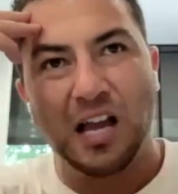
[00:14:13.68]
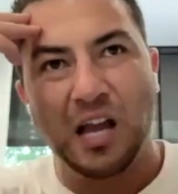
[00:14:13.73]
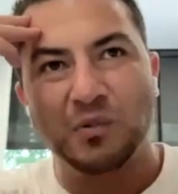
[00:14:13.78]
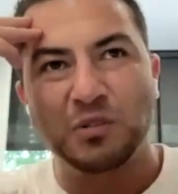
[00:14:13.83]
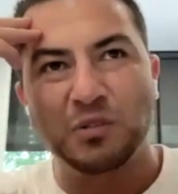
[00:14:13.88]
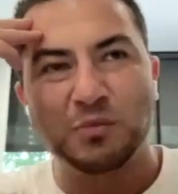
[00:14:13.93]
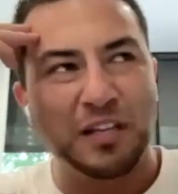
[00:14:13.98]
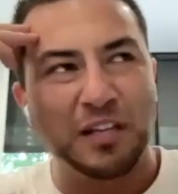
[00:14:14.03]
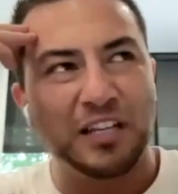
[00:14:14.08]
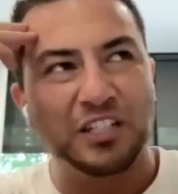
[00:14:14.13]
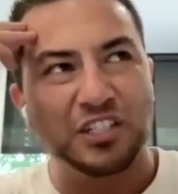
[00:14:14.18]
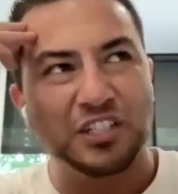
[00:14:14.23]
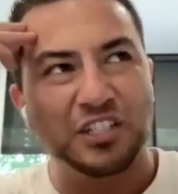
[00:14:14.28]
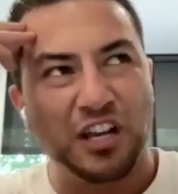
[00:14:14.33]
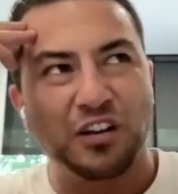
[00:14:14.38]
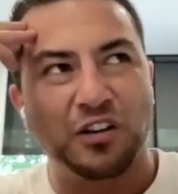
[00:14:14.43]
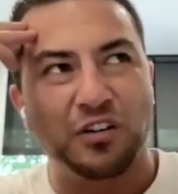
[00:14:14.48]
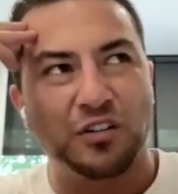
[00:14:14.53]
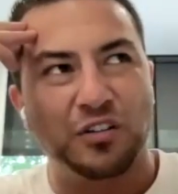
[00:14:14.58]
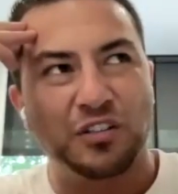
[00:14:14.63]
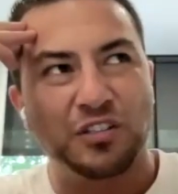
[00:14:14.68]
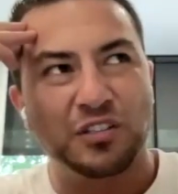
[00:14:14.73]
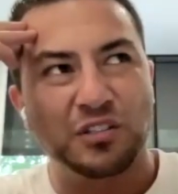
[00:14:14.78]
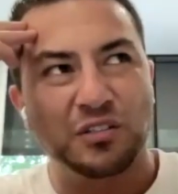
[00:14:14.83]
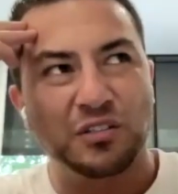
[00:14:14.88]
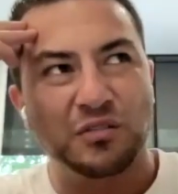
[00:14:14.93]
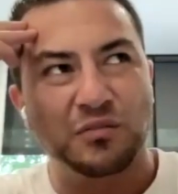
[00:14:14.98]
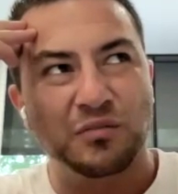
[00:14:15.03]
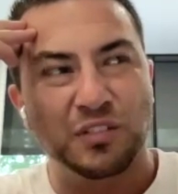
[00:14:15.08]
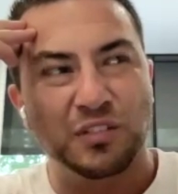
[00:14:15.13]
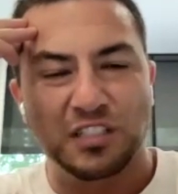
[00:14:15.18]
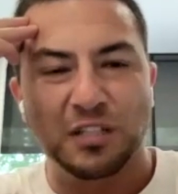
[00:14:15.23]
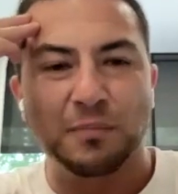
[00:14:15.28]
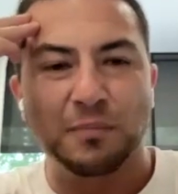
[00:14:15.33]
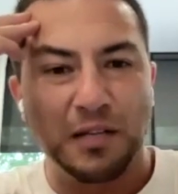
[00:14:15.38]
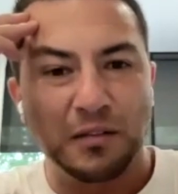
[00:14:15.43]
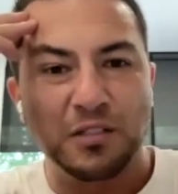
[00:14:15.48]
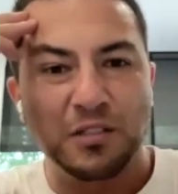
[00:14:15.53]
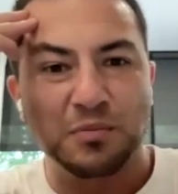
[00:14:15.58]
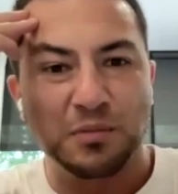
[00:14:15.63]
I was playing checkers with
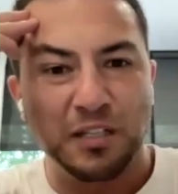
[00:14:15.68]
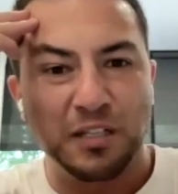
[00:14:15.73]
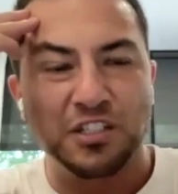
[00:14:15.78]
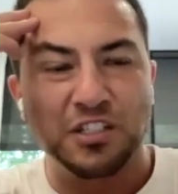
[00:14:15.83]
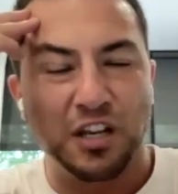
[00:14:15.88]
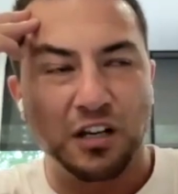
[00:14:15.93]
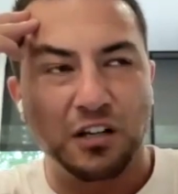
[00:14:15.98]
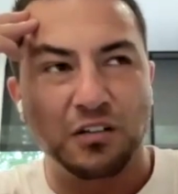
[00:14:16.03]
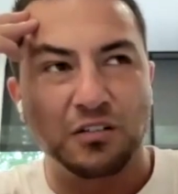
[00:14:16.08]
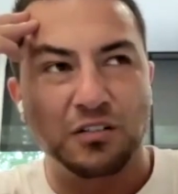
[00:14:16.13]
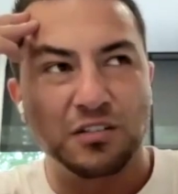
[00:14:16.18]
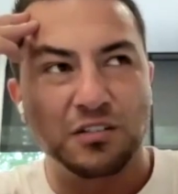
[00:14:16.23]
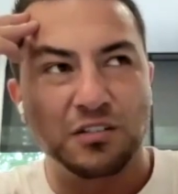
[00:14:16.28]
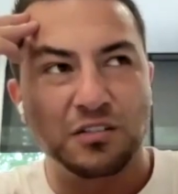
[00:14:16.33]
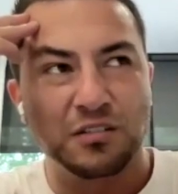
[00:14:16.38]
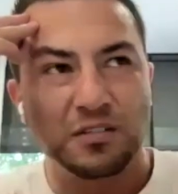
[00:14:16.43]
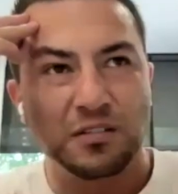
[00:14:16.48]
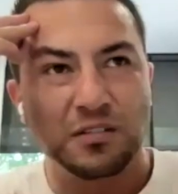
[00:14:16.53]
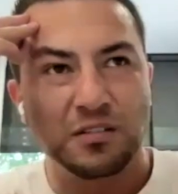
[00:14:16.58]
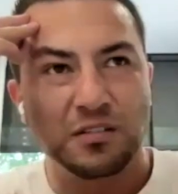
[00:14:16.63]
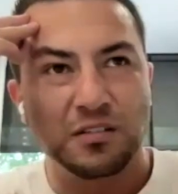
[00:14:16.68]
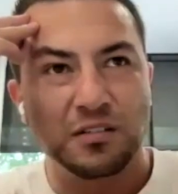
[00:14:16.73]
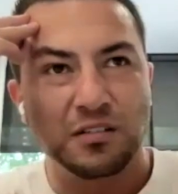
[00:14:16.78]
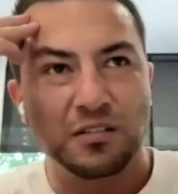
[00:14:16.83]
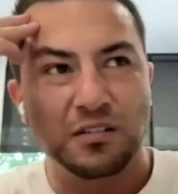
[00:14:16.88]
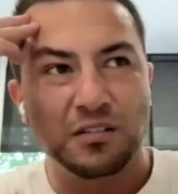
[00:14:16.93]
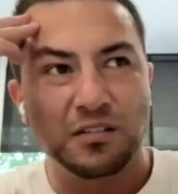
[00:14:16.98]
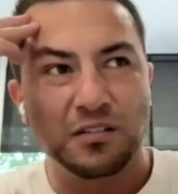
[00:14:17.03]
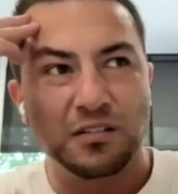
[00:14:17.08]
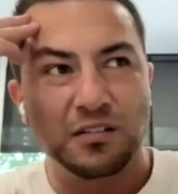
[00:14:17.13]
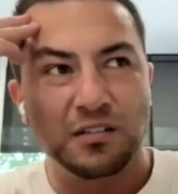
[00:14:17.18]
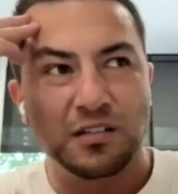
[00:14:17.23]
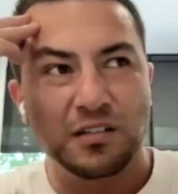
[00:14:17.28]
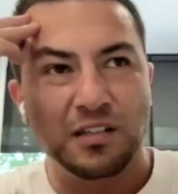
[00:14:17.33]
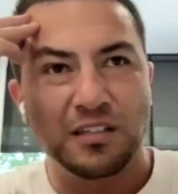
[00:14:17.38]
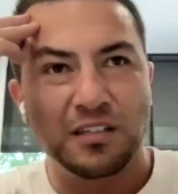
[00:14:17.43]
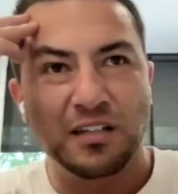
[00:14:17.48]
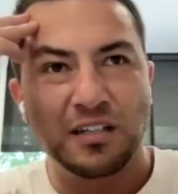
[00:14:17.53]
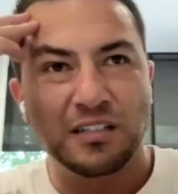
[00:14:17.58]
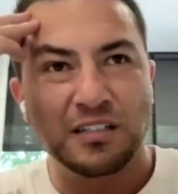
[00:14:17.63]
somebody that was playing checkers.
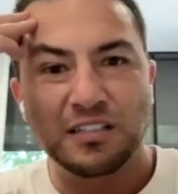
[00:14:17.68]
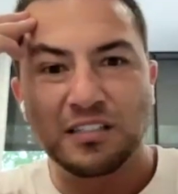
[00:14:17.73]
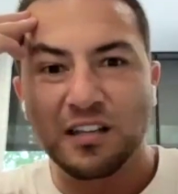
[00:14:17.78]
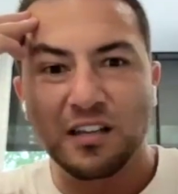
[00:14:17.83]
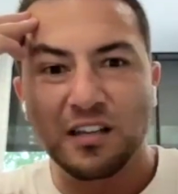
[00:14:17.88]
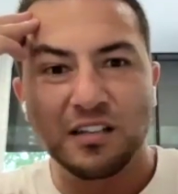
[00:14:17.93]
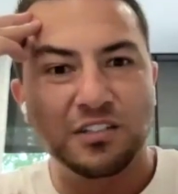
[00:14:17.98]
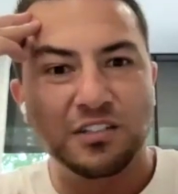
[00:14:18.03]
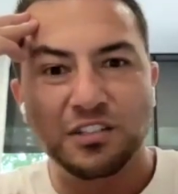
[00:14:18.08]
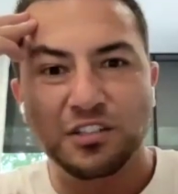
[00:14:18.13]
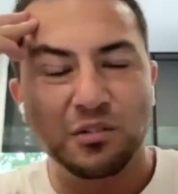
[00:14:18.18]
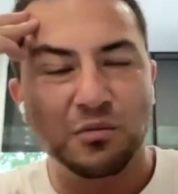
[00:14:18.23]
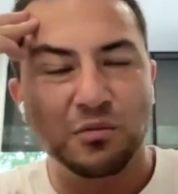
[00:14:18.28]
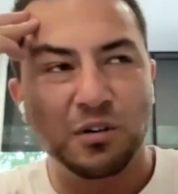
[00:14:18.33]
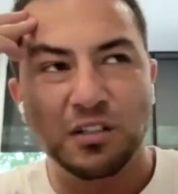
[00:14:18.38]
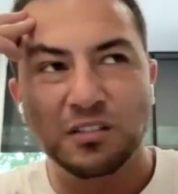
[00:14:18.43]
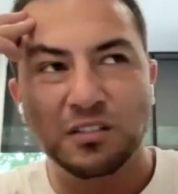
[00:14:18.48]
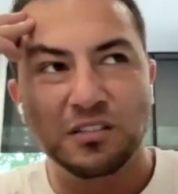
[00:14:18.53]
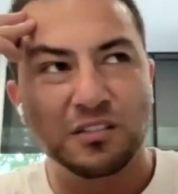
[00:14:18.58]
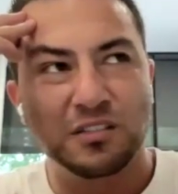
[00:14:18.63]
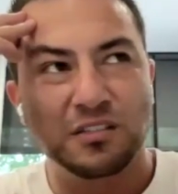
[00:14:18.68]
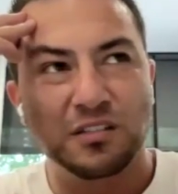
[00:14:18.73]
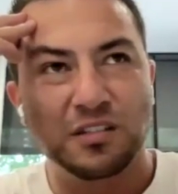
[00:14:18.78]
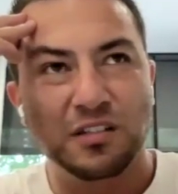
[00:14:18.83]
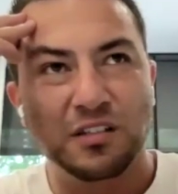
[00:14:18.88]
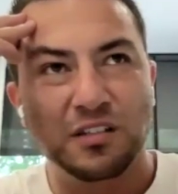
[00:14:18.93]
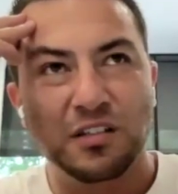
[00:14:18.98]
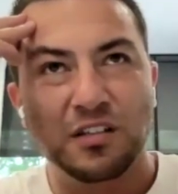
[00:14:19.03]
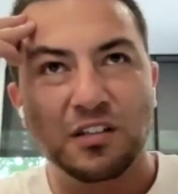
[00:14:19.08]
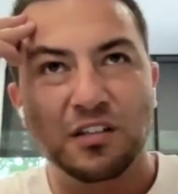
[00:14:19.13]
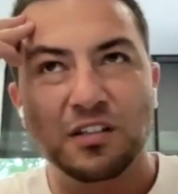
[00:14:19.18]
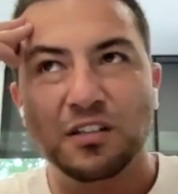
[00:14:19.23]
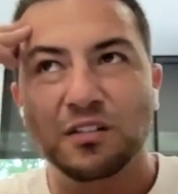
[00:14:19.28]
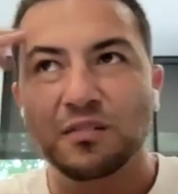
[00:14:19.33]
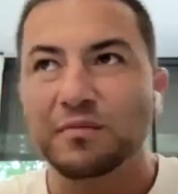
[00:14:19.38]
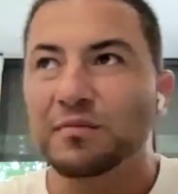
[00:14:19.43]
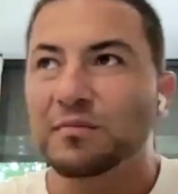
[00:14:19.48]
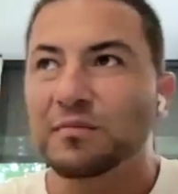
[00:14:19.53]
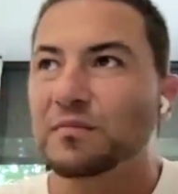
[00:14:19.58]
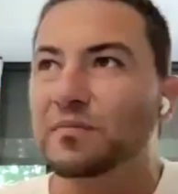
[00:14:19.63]
And then I decided, you know what?
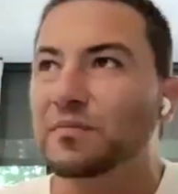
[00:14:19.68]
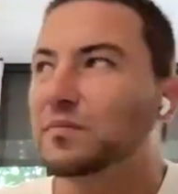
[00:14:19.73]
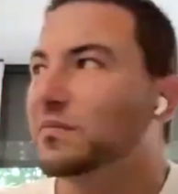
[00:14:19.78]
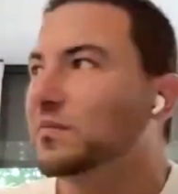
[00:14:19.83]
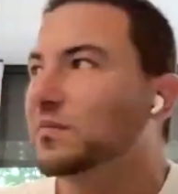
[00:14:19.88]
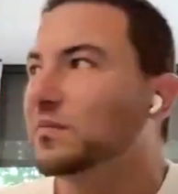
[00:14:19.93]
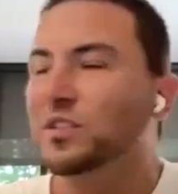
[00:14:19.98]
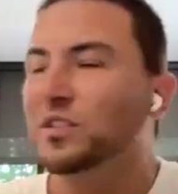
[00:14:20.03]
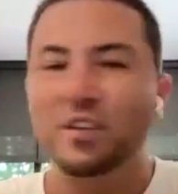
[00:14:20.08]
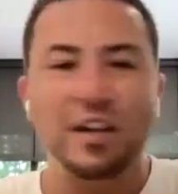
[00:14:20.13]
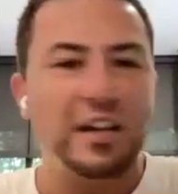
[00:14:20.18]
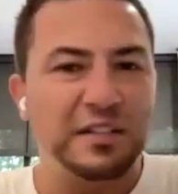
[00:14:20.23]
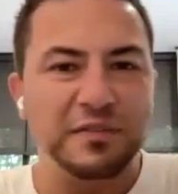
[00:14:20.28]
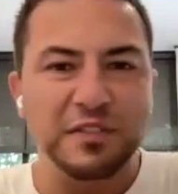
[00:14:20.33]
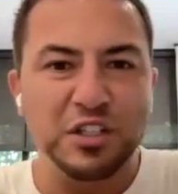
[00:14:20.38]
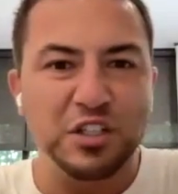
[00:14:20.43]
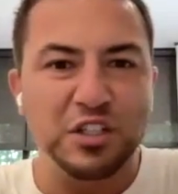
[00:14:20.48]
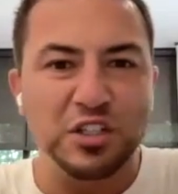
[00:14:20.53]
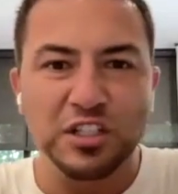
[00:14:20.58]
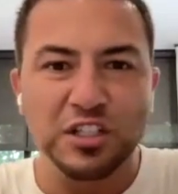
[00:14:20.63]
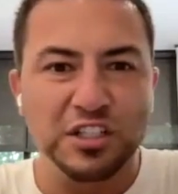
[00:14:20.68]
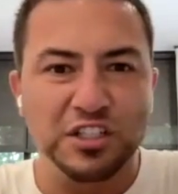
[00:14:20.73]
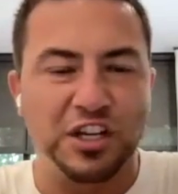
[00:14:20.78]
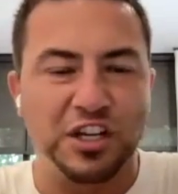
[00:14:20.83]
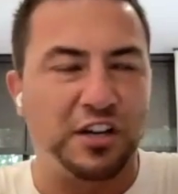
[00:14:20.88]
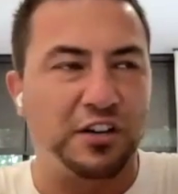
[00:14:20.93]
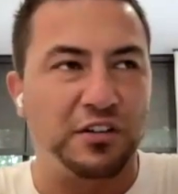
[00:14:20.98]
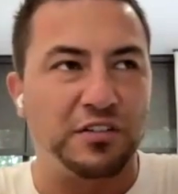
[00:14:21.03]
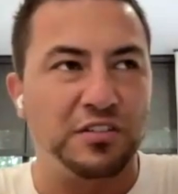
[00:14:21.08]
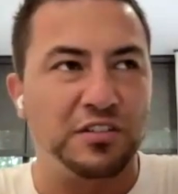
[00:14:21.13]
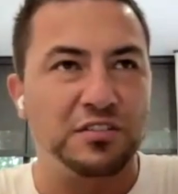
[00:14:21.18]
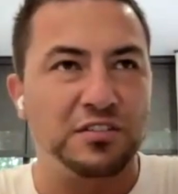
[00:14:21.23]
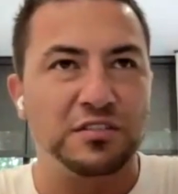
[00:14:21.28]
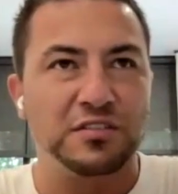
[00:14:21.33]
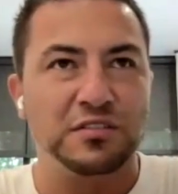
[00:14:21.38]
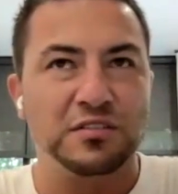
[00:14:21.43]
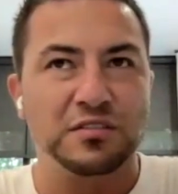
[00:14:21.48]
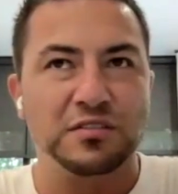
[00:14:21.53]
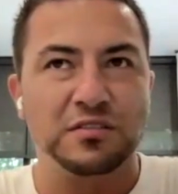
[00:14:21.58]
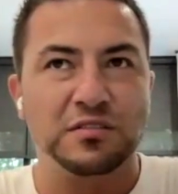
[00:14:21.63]
You're not even good at
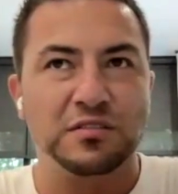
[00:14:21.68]
checkers.